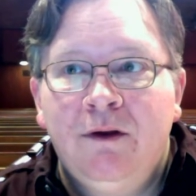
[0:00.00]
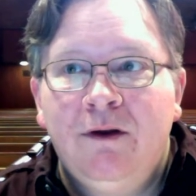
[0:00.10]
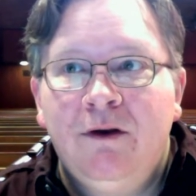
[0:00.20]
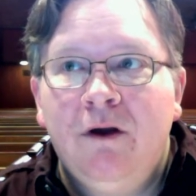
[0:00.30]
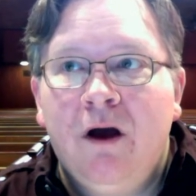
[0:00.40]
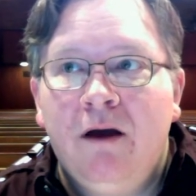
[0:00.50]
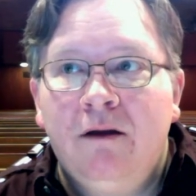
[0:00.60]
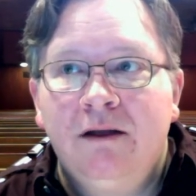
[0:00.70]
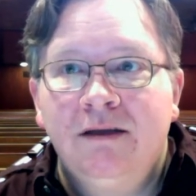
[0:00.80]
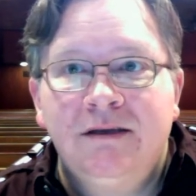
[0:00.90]
not
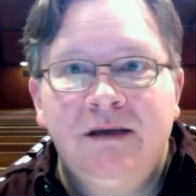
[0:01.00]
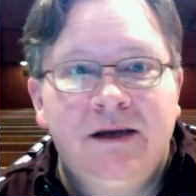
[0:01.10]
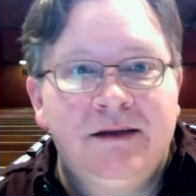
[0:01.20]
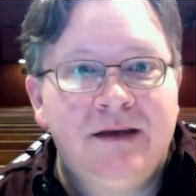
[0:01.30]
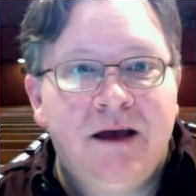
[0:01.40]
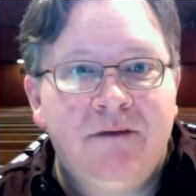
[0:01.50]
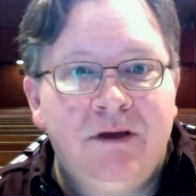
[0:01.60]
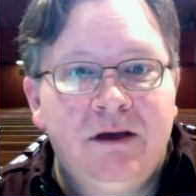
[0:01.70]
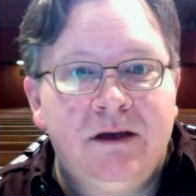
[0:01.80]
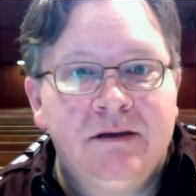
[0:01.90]
as tech
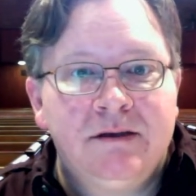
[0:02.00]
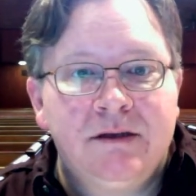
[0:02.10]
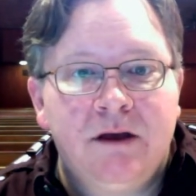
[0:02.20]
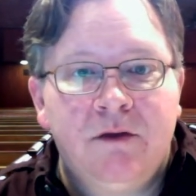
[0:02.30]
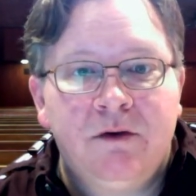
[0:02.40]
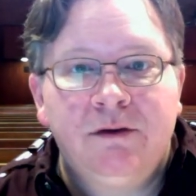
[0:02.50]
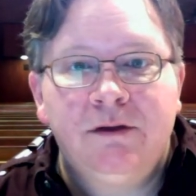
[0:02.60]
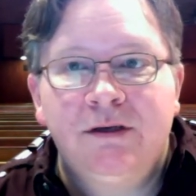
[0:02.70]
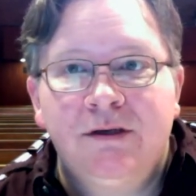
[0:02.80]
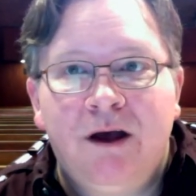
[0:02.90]
savvy as
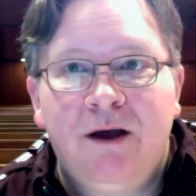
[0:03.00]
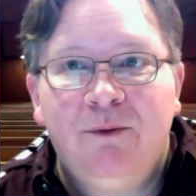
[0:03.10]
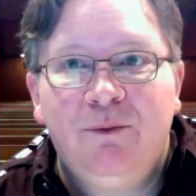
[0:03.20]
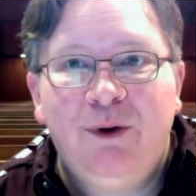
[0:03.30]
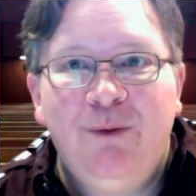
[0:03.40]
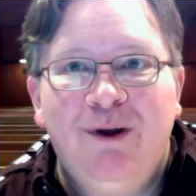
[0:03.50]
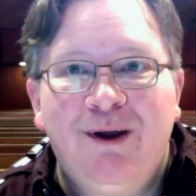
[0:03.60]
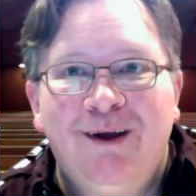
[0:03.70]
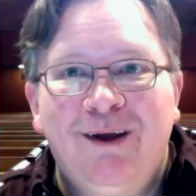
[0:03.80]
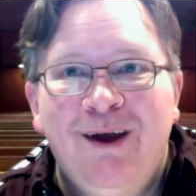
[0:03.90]
others, we wanted
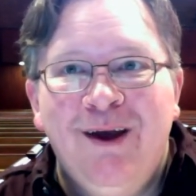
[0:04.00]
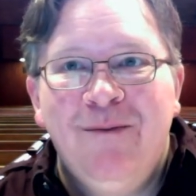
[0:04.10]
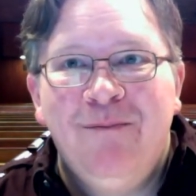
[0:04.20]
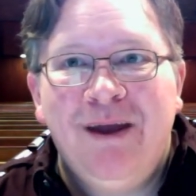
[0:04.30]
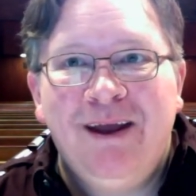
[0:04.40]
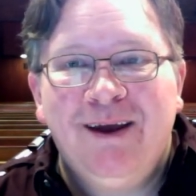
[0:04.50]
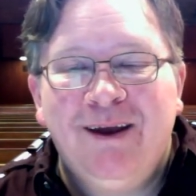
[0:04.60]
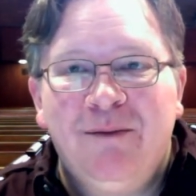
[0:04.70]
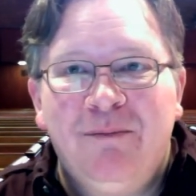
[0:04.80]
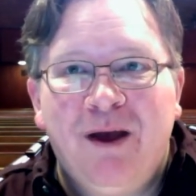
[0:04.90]
to make it
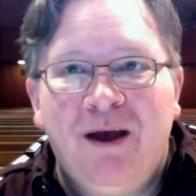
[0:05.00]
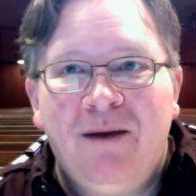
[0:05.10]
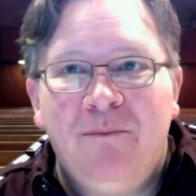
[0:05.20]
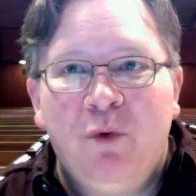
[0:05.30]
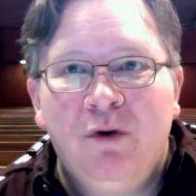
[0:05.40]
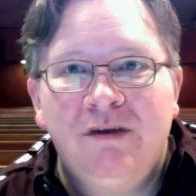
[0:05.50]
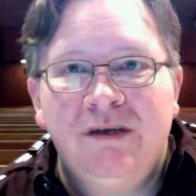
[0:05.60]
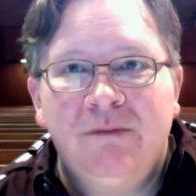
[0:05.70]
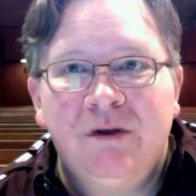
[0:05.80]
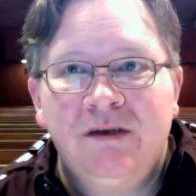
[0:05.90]
a more
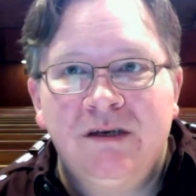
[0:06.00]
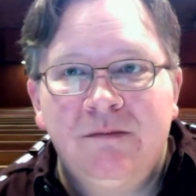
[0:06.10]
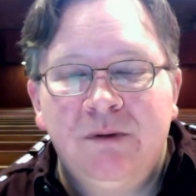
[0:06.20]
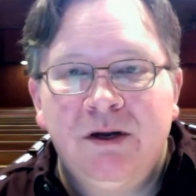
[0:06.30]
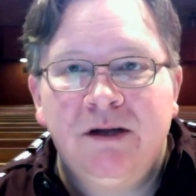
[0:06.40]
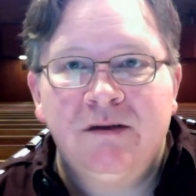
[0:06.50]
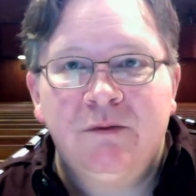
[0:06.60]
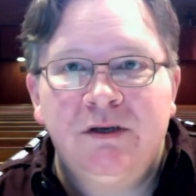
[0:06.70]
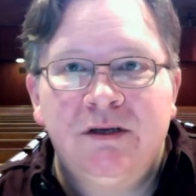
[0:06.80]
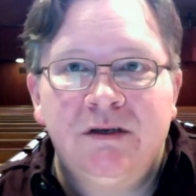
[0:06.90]
seamless experience,
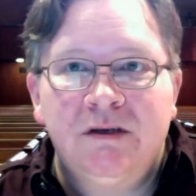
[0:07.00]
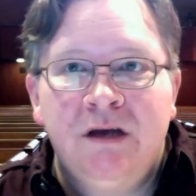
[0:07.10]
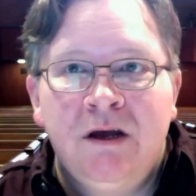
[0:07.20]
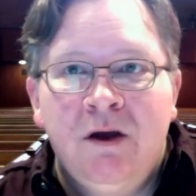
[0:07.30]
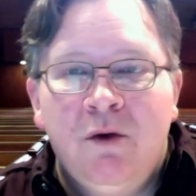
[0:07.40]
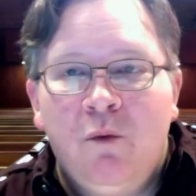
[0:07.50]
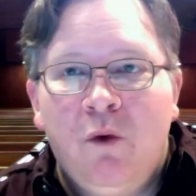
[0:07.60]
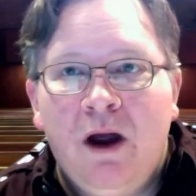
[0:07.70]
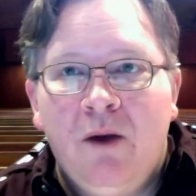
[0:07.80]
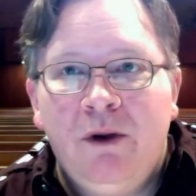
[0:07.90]
which is
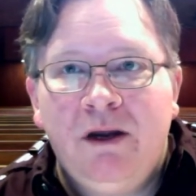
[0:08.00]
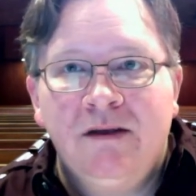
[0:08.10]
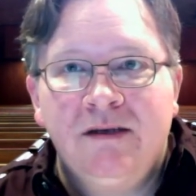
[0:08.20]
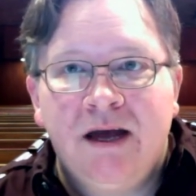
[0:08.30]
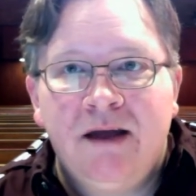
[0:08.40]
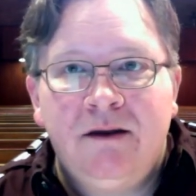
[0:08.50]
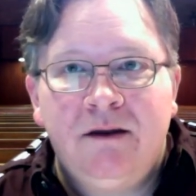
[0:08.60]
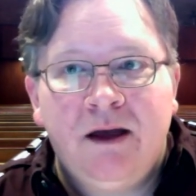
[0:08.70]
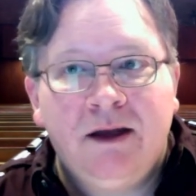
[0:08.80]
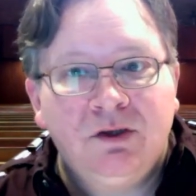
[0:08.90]
why we decided
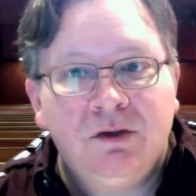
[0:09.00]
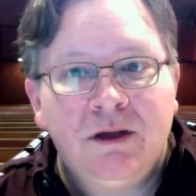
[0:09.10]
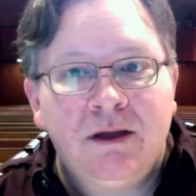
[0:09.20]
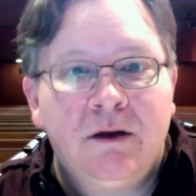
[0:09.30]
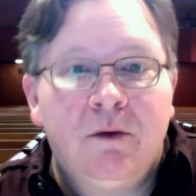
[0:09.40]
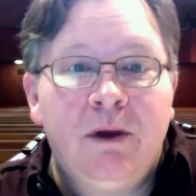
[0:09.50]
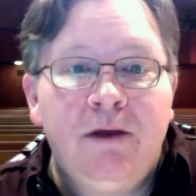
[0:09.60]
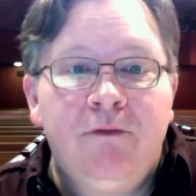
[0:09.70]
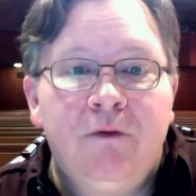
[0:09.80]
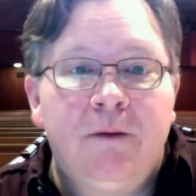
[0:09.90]
to actually get away
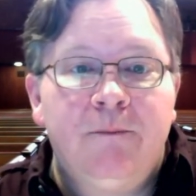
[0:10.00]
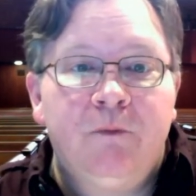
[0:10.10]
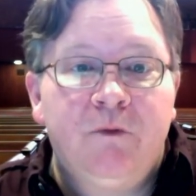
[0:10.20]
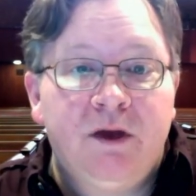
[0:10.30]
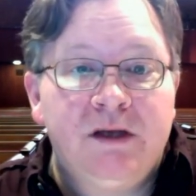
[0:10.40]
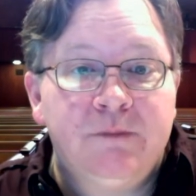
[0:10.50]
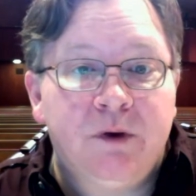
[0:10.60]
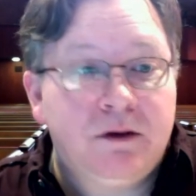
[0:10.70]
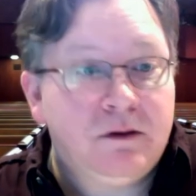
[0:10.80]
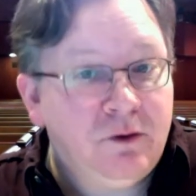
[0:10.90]
from Facebook.
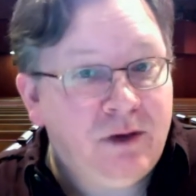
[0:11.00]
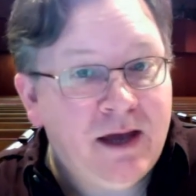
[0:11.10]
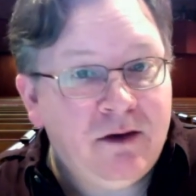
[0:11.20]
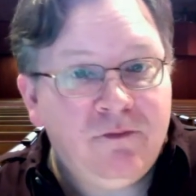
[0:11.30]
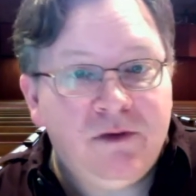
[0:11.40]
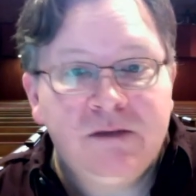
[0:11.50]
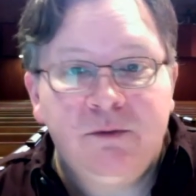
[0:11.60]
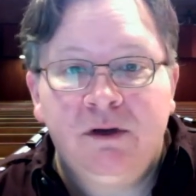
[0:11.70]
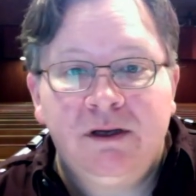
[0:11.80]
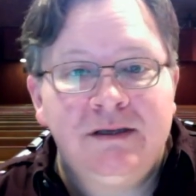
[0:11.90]
You can do
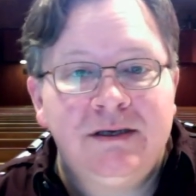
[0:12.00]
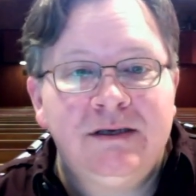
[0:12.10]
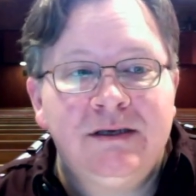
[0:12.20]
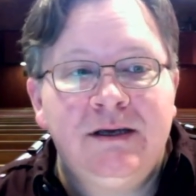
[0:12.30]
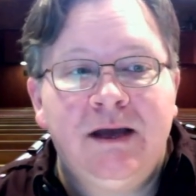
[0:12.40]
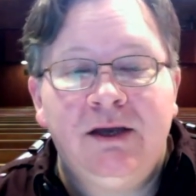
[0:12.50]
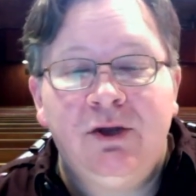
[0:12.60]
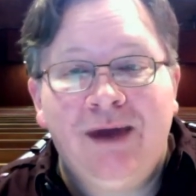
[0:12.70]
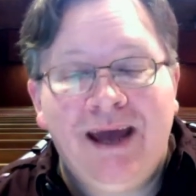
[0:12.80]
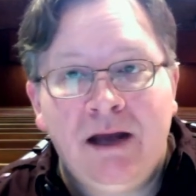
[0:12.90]
Facebook, it's easy, and you
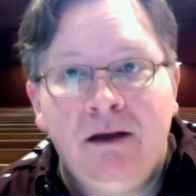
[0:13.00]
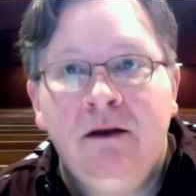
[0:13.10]
can